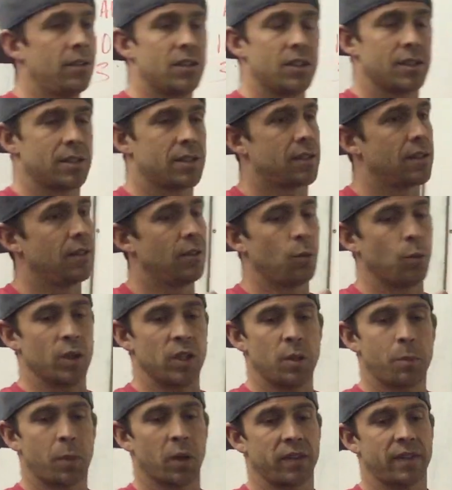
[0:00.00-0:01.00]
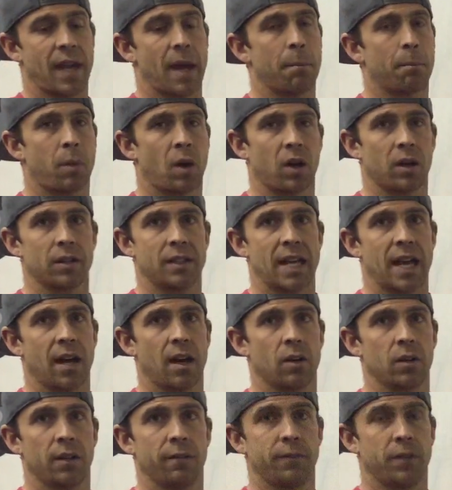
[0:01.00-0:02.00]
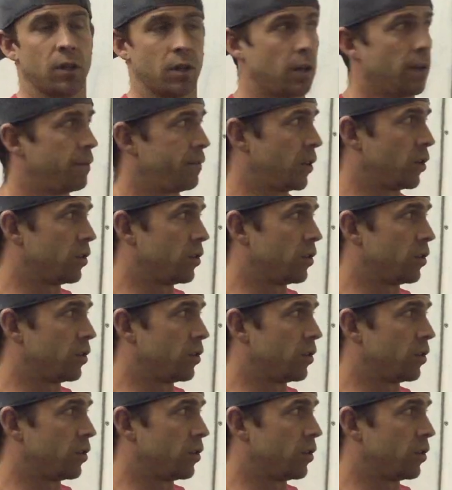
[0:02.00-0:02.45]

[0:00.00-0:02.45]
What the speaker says: just when you put that bar down, if you're